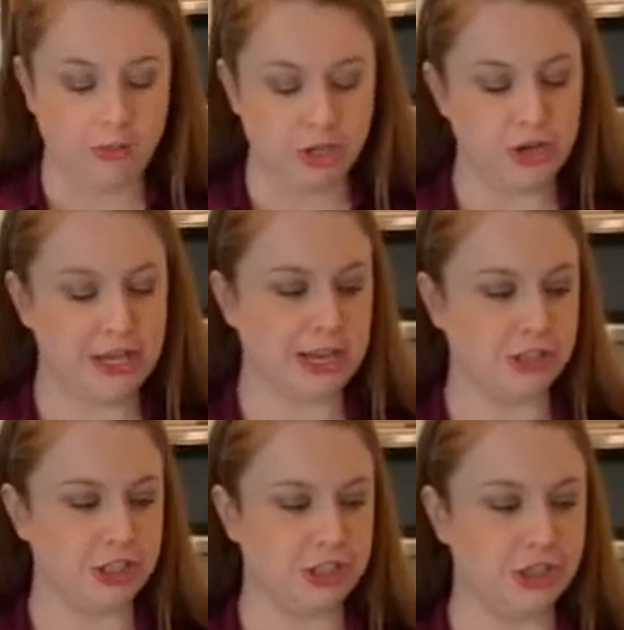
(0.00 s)
you can
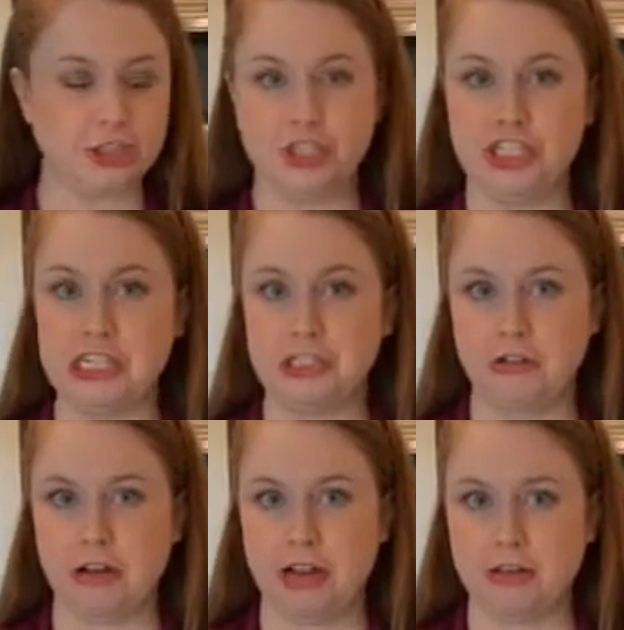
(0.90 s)
actually just use a cheese
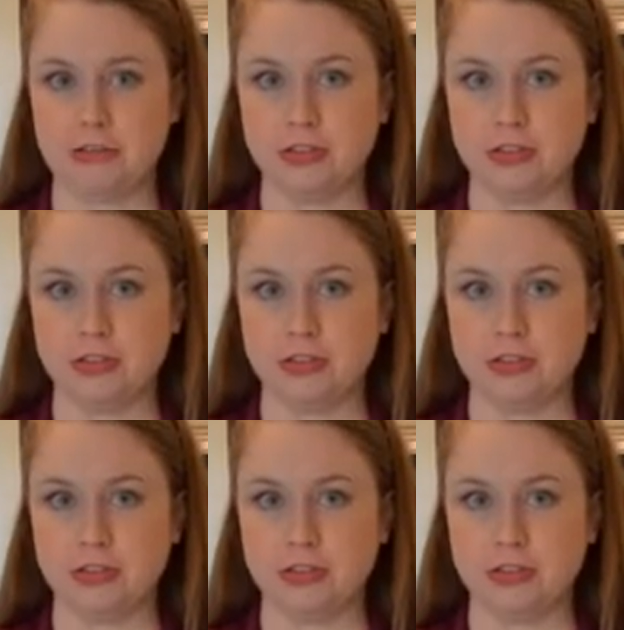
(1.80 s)
grater.